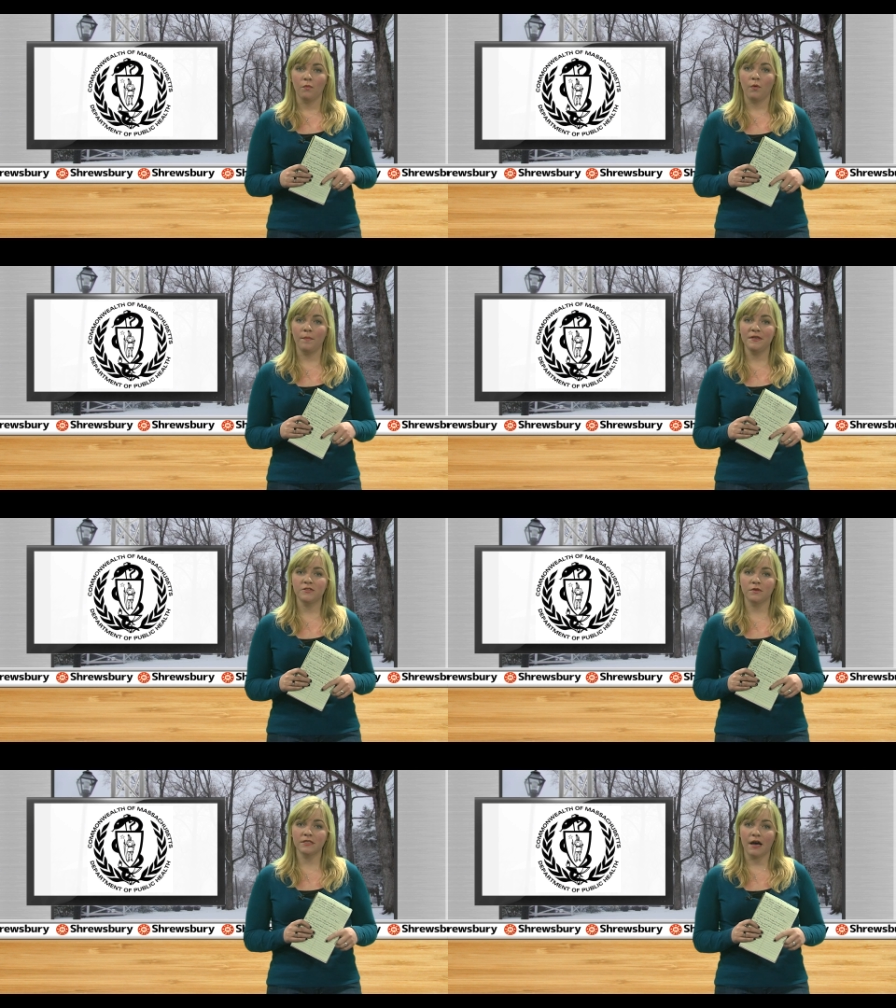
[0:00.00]
will be
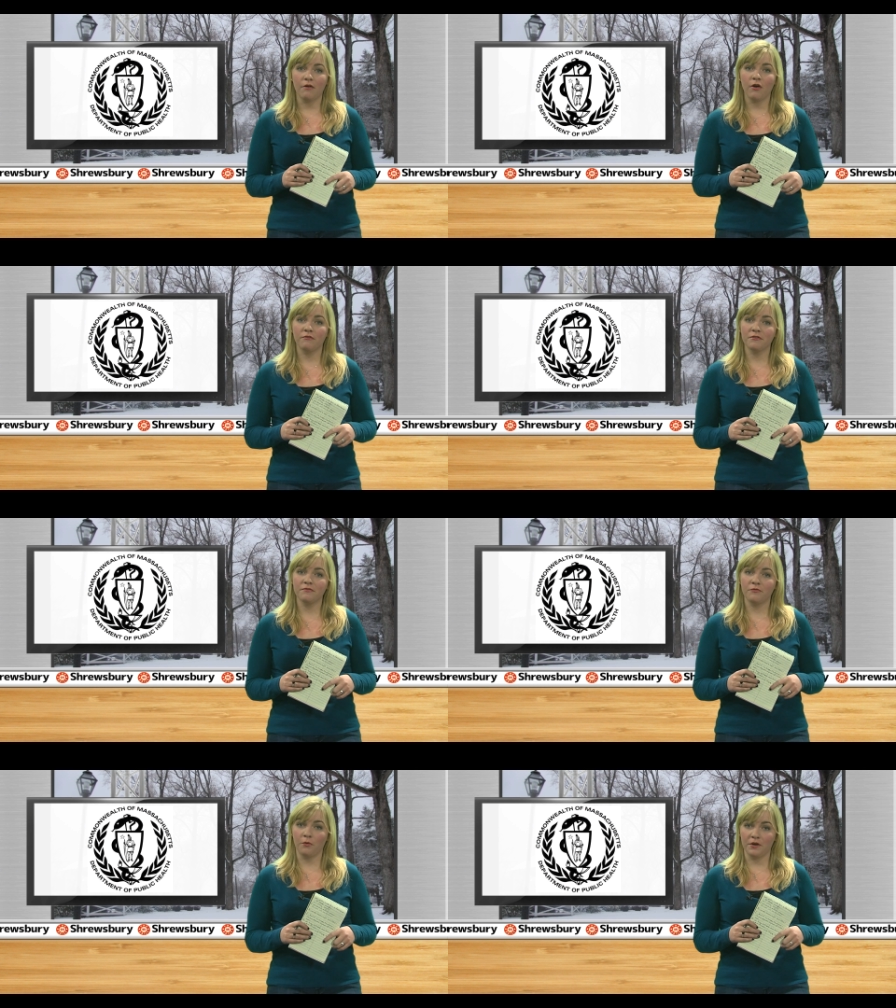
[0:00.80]
doled out over
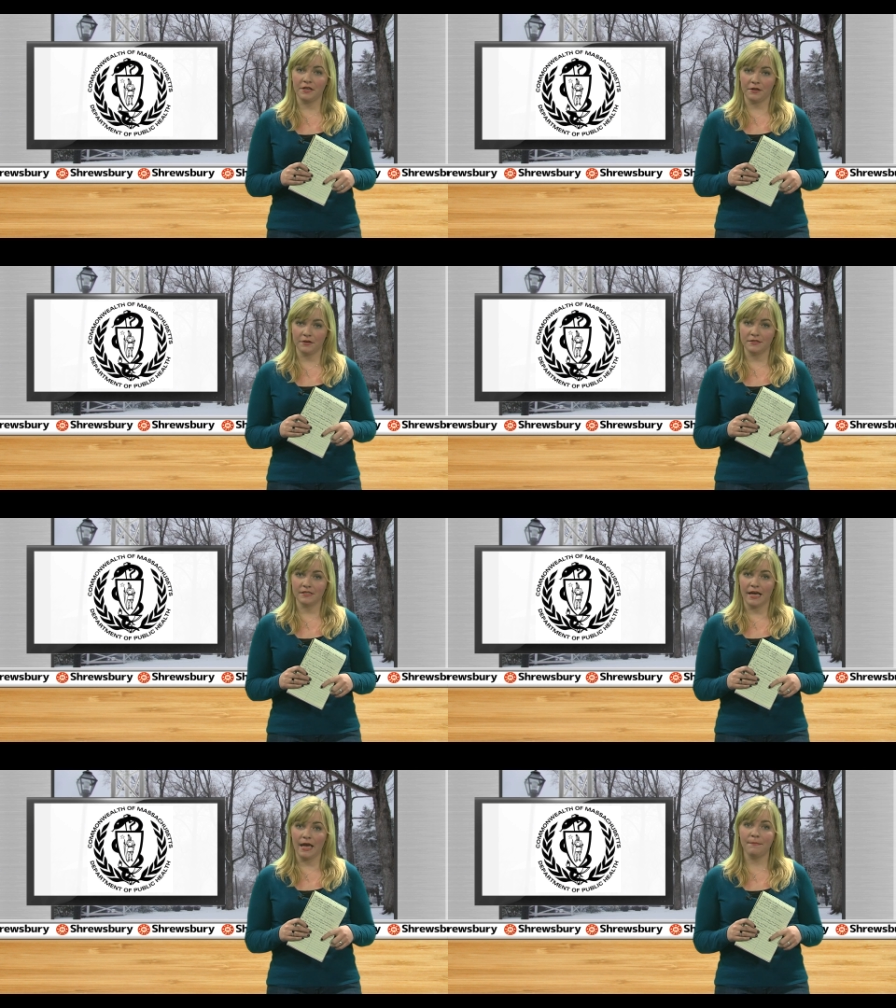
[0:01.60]
4
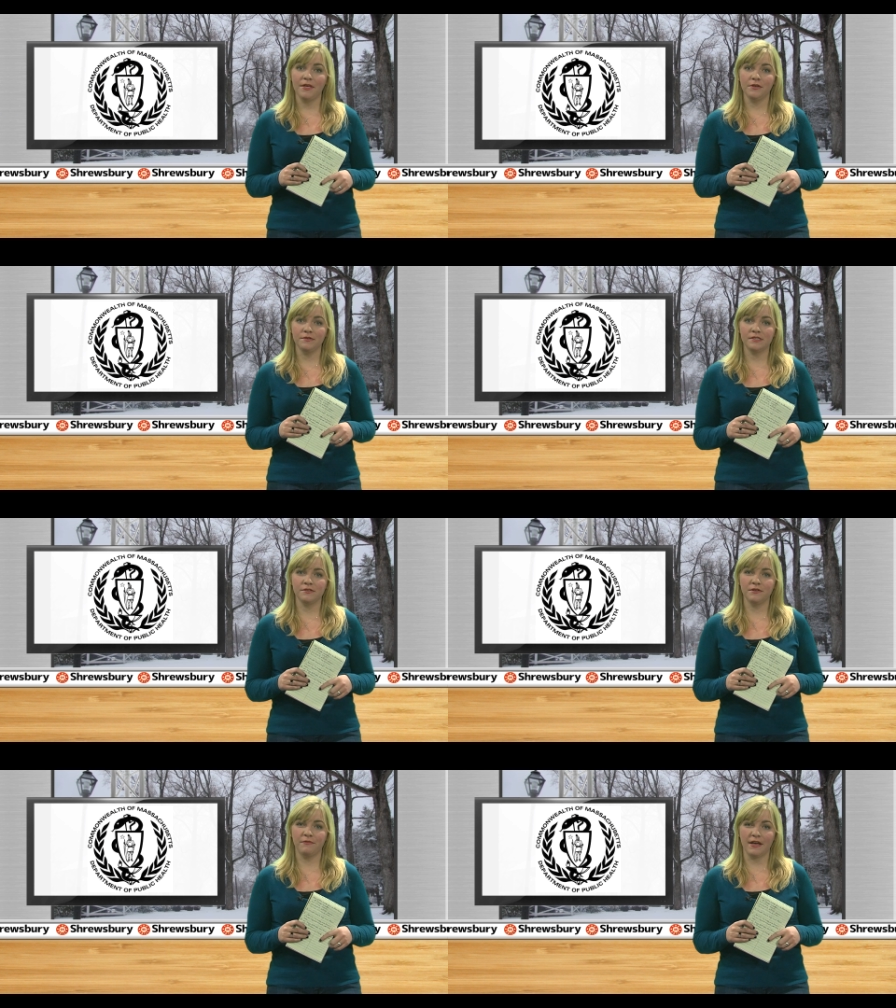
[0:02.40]
years and be used
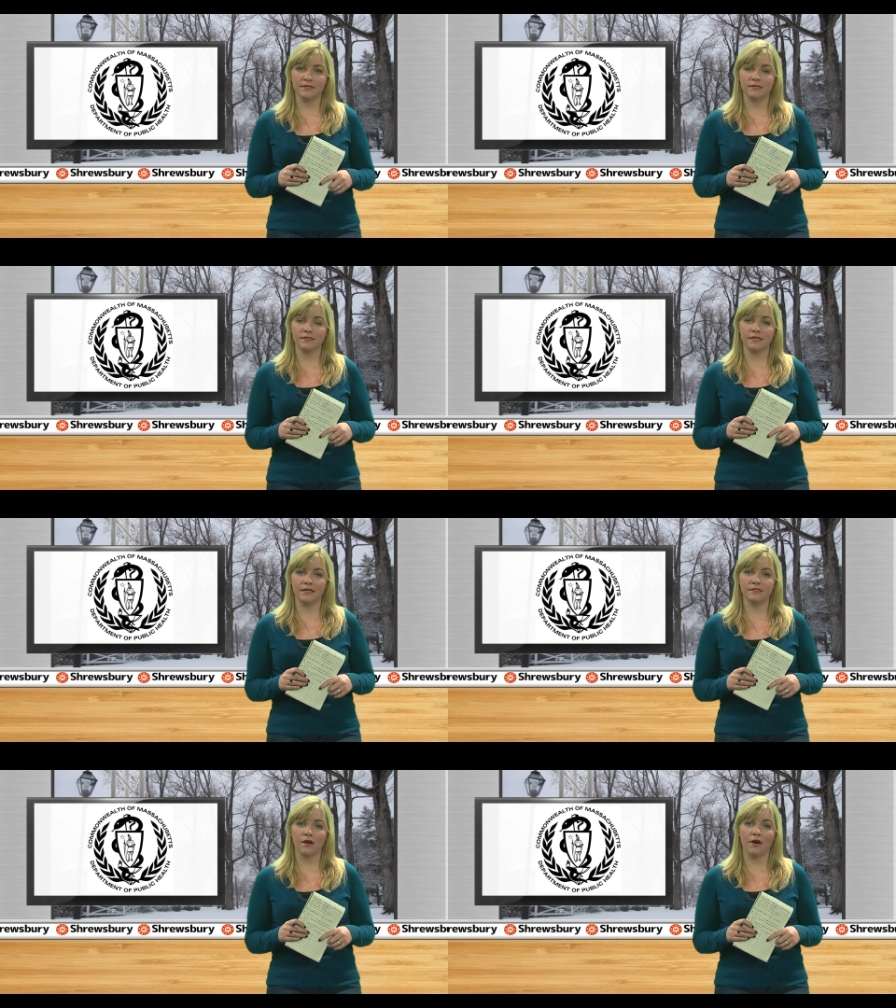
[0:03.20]
to advance the
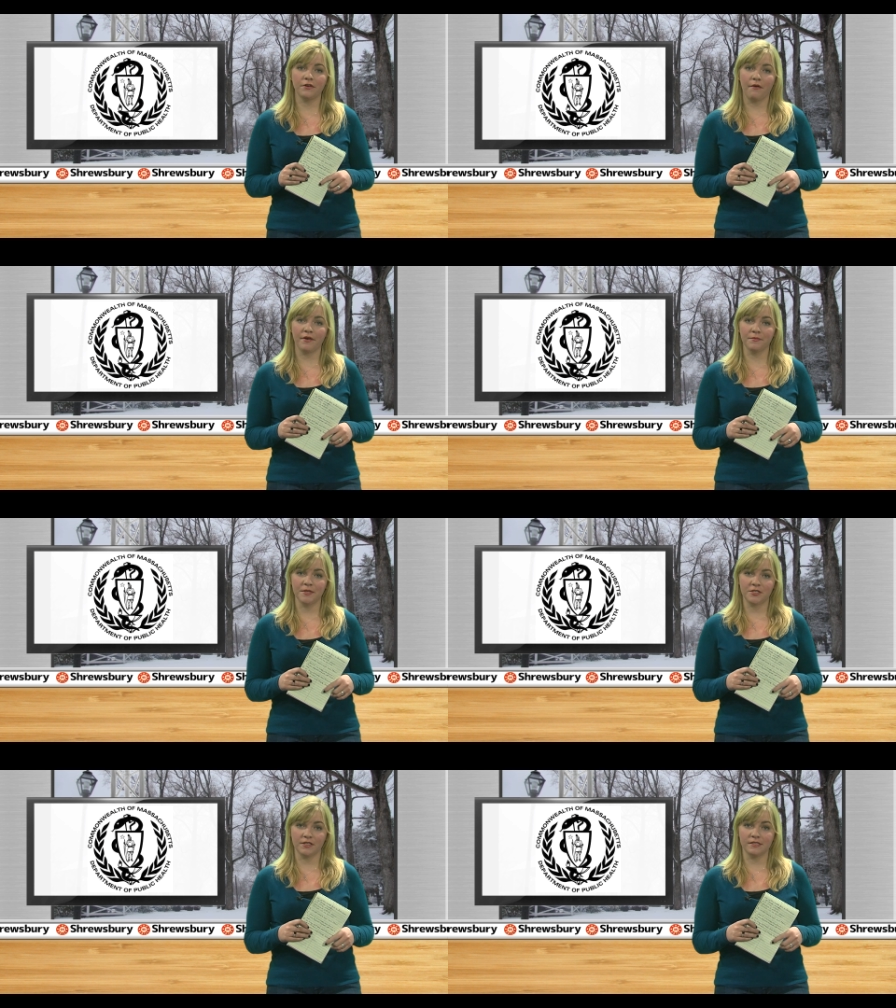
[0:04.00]
city's ongoing
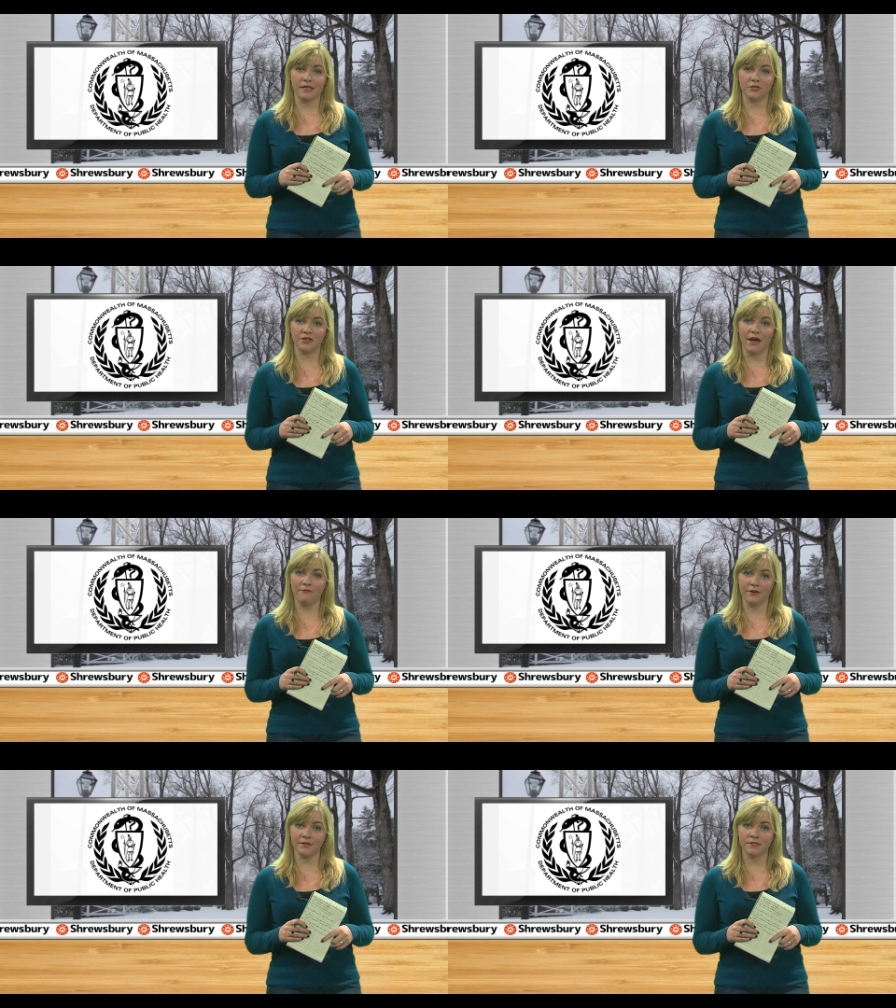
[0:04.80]
regionalization
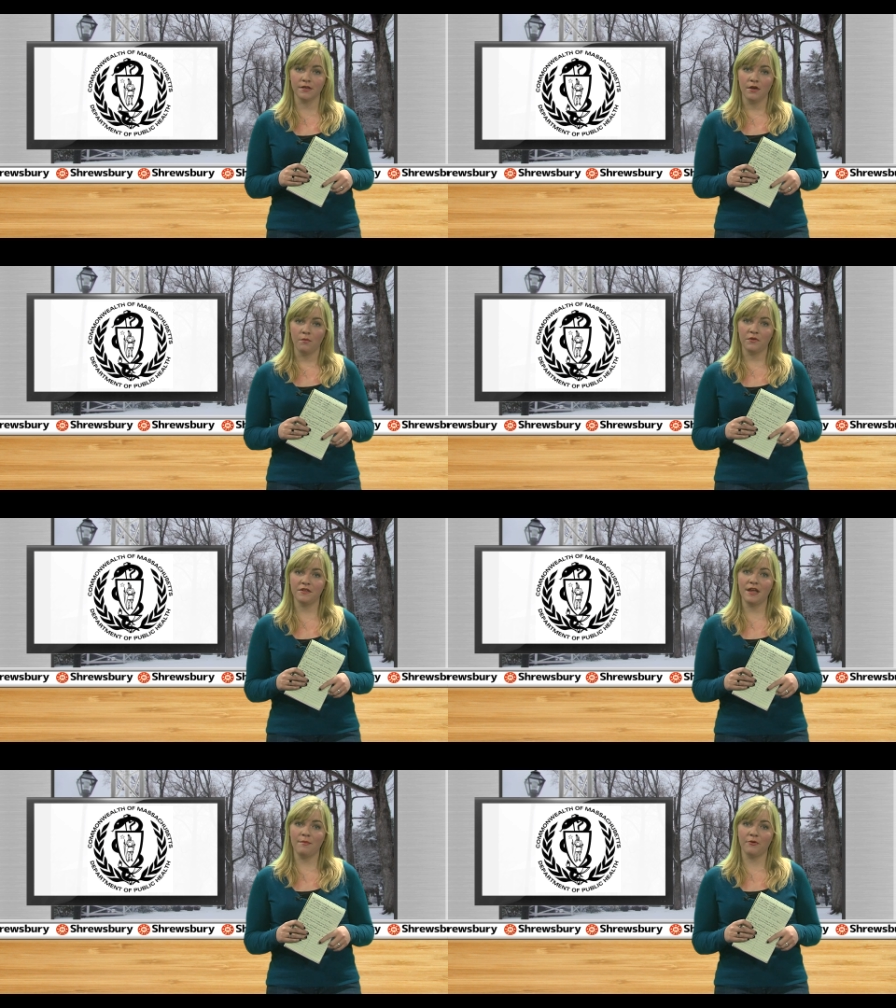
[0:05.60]
efforts with
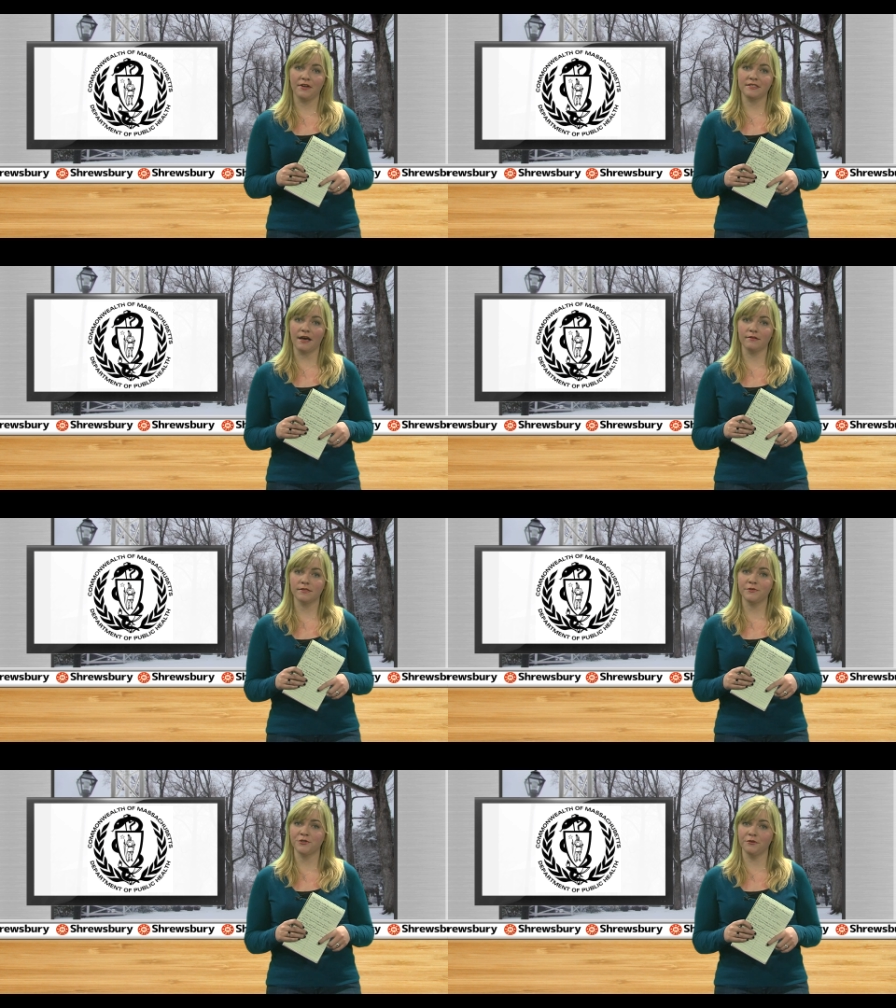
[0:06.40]
the neighboring towns
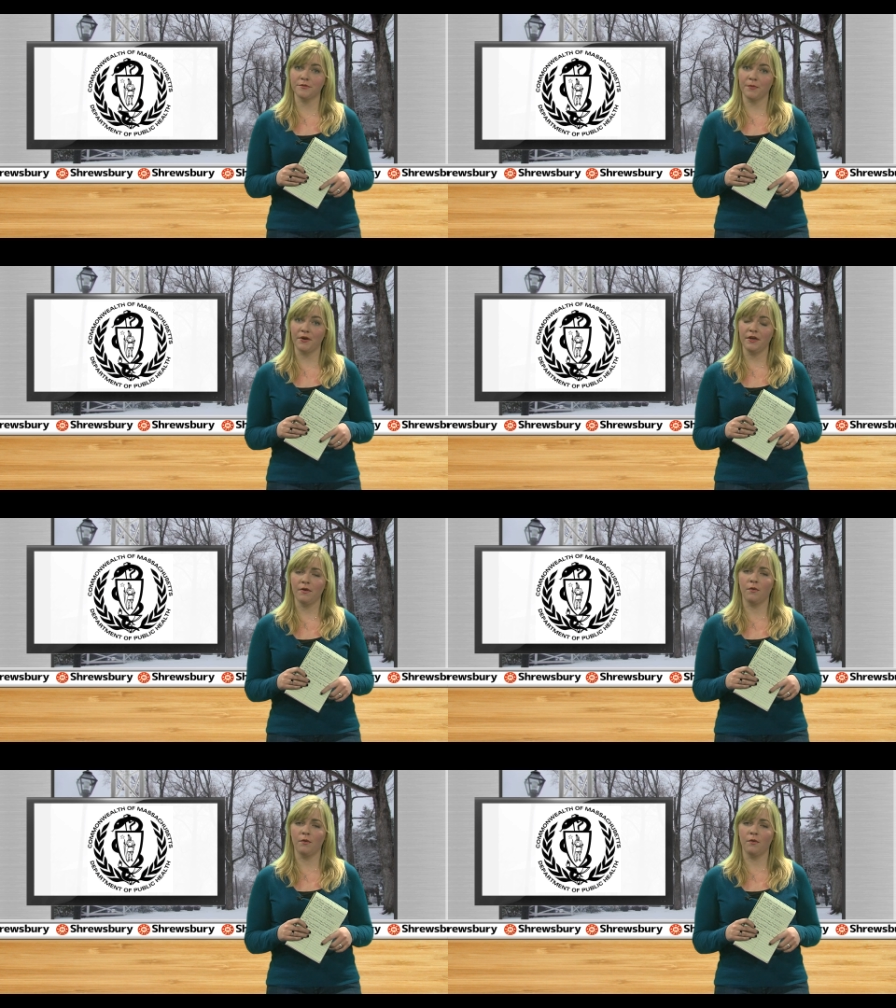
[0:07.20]
of Shrewsbury,